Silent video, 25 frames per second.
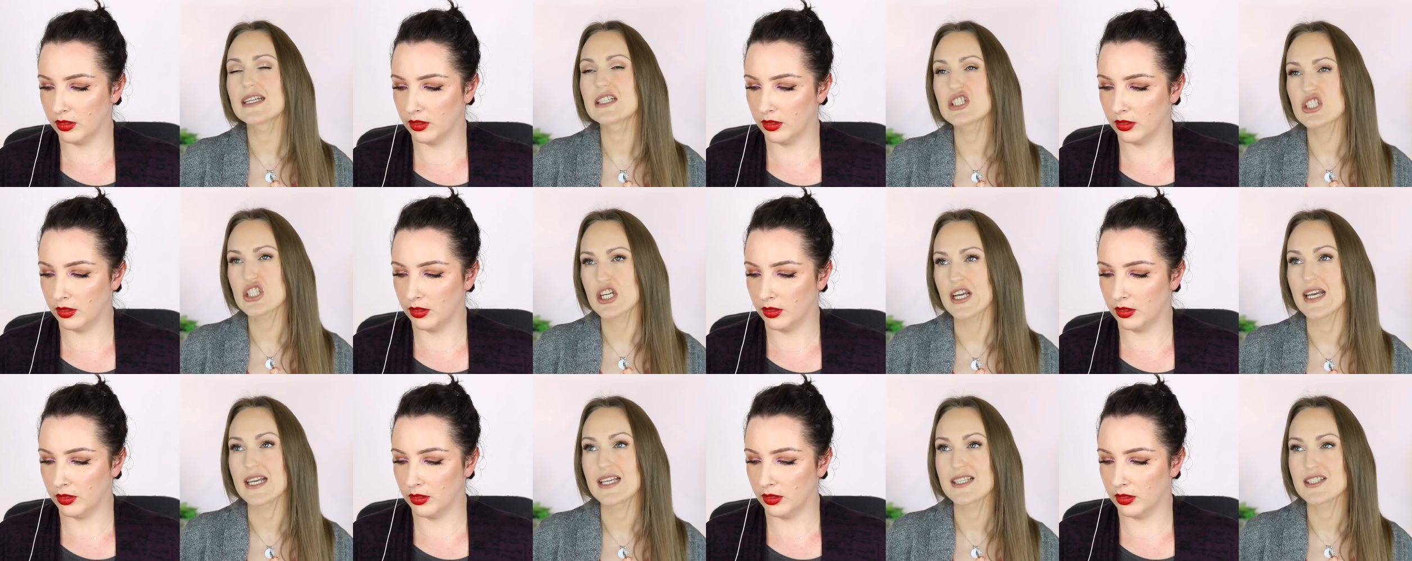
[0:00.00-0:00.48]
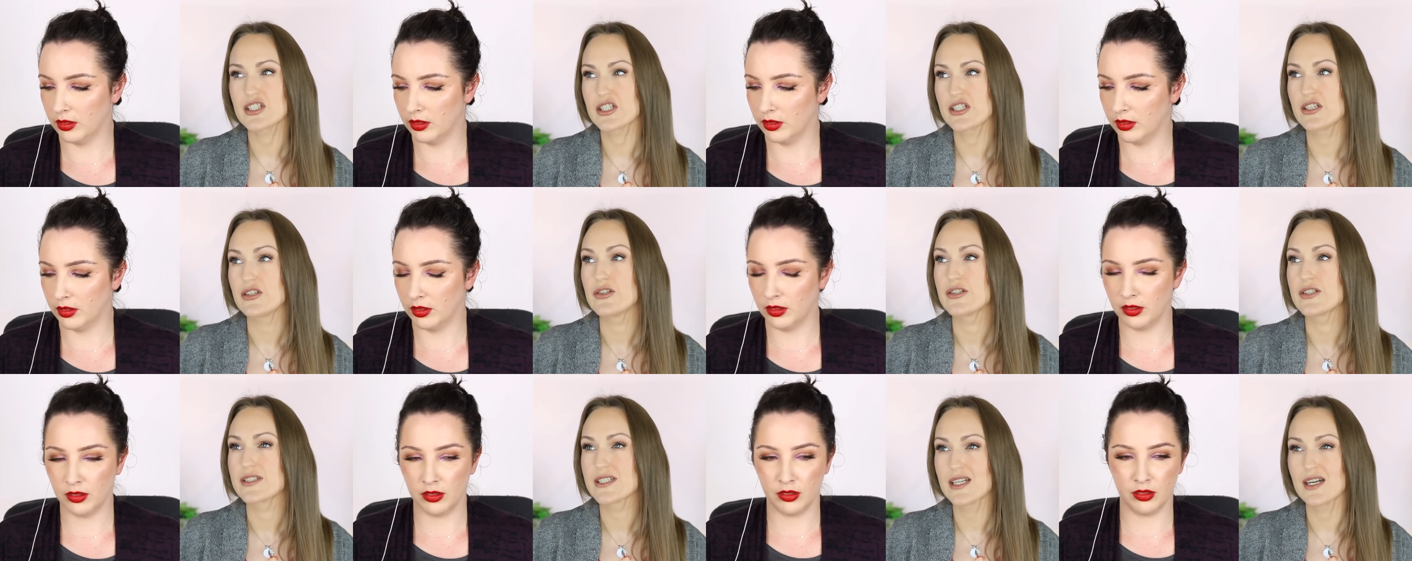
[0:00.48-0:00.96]
Speaker 1: a chance to
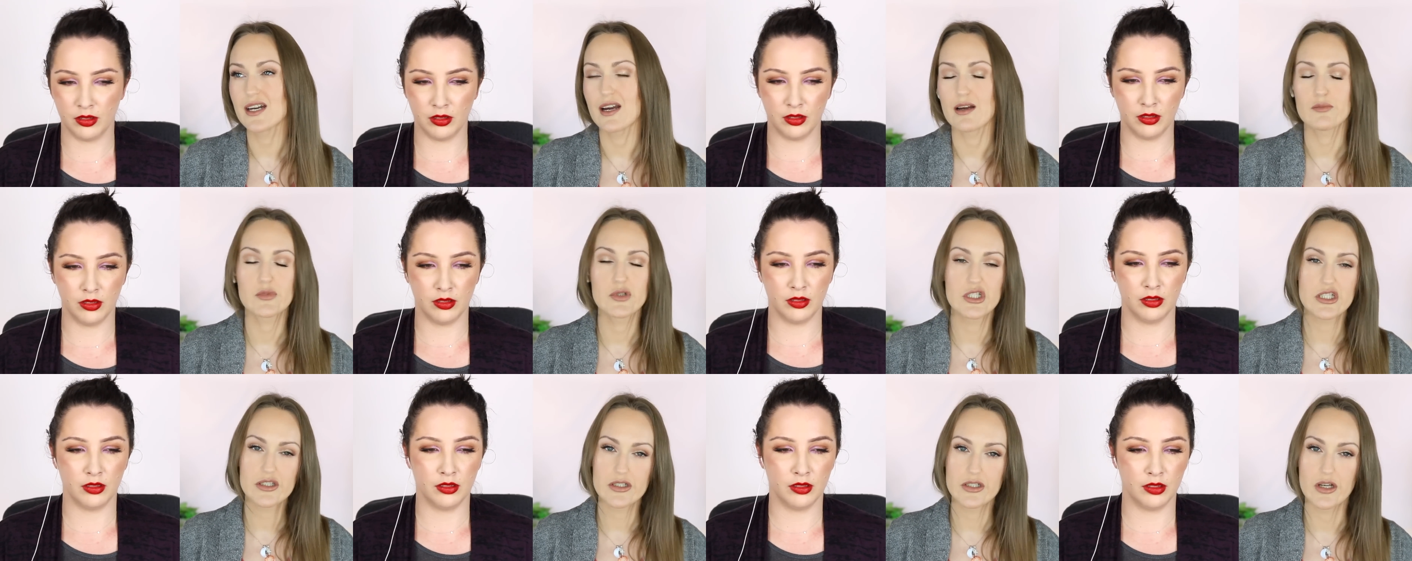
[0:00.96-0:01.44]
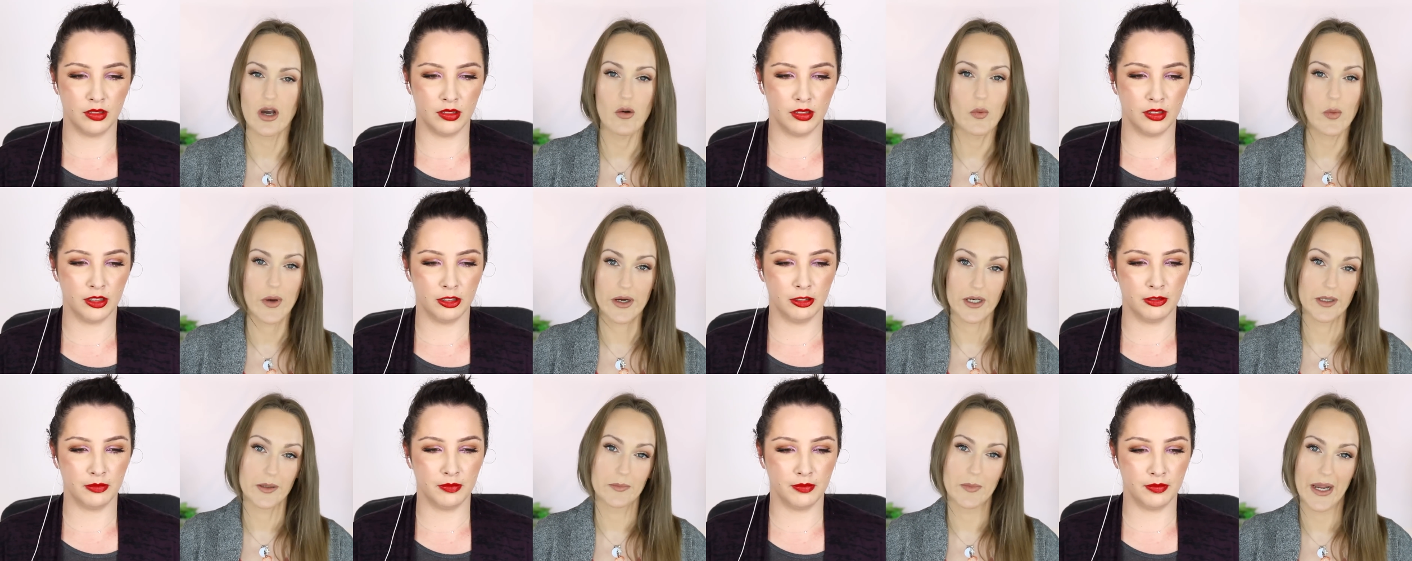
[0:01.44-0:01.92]
use it. I'm just not
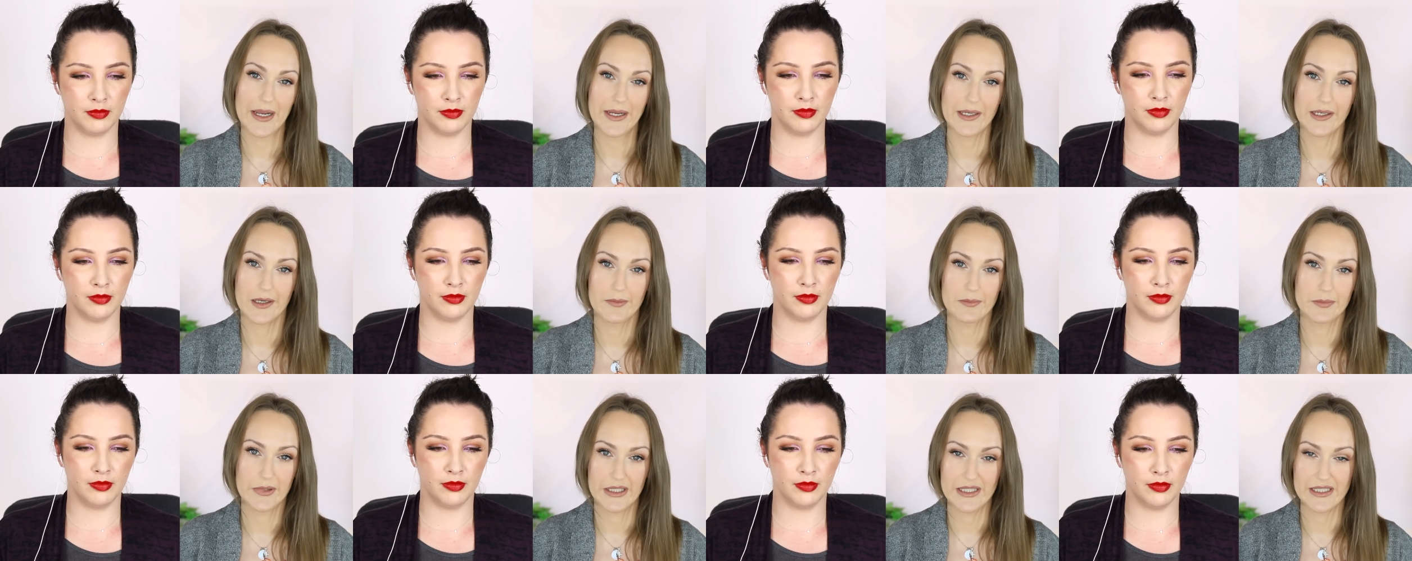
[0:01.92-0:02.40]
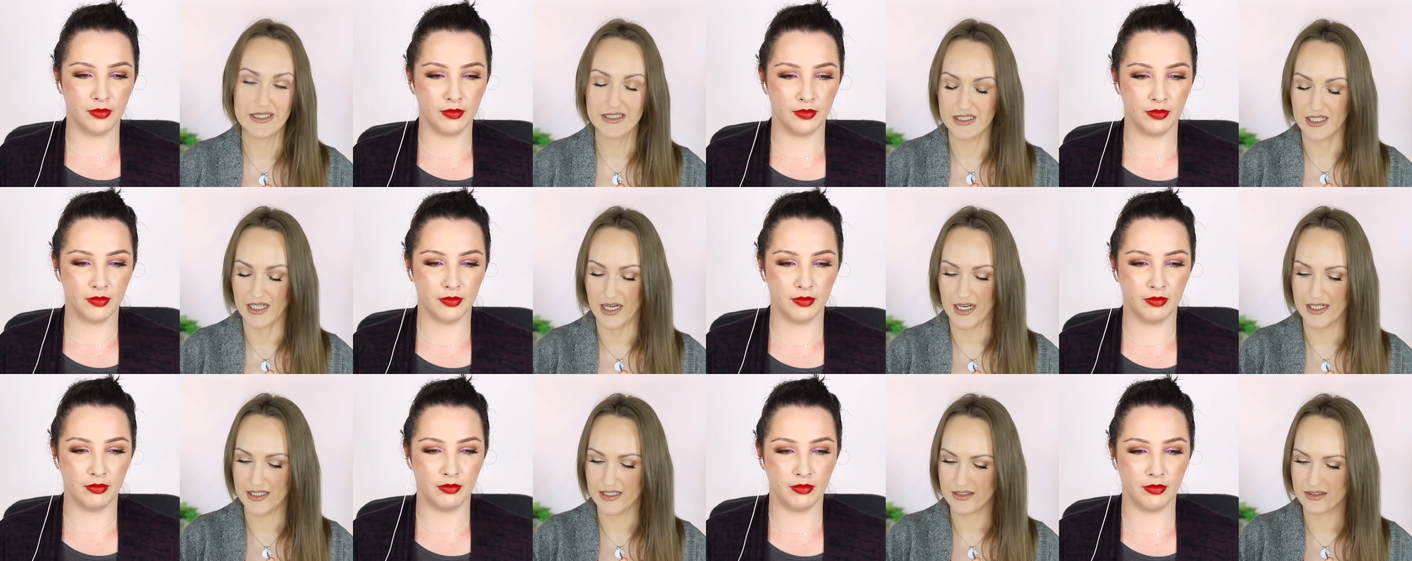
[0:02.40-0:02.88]
wearing makeup these
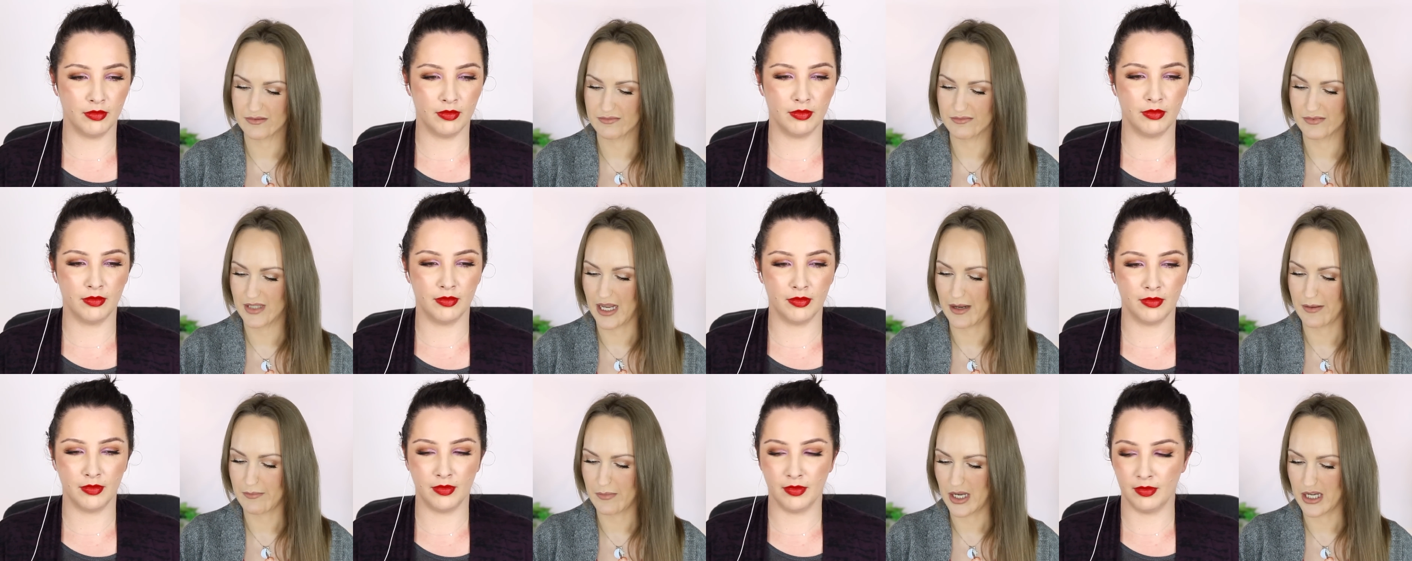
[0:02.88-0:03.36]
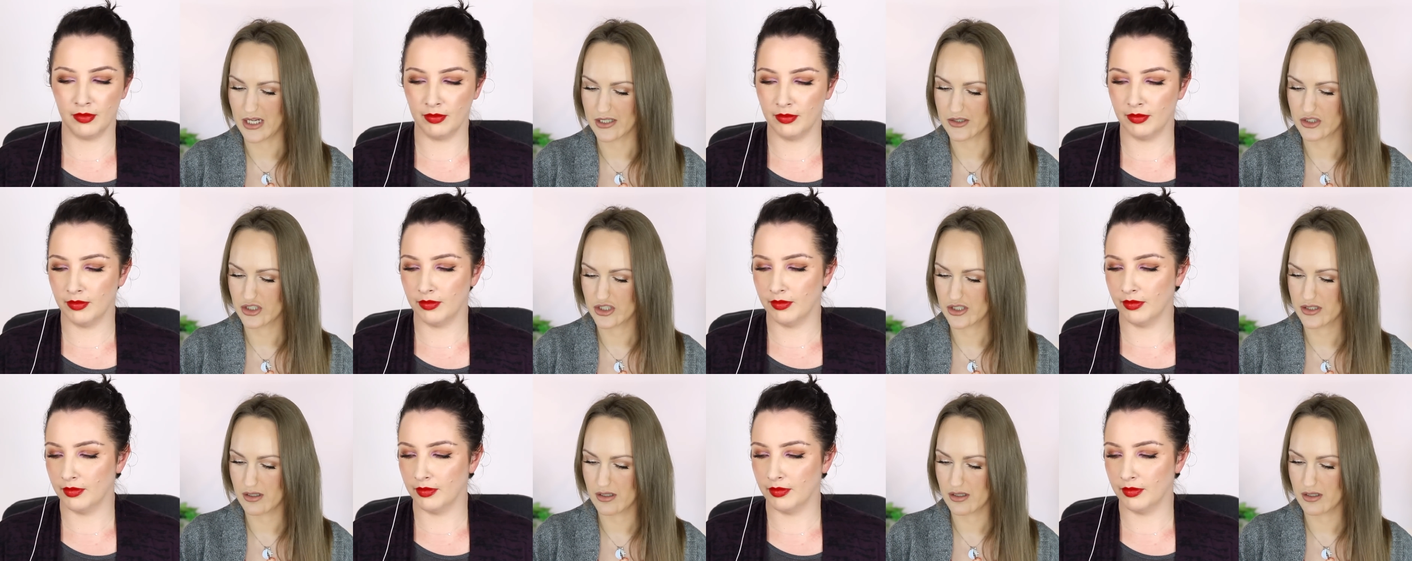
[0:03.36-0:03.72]
days that much.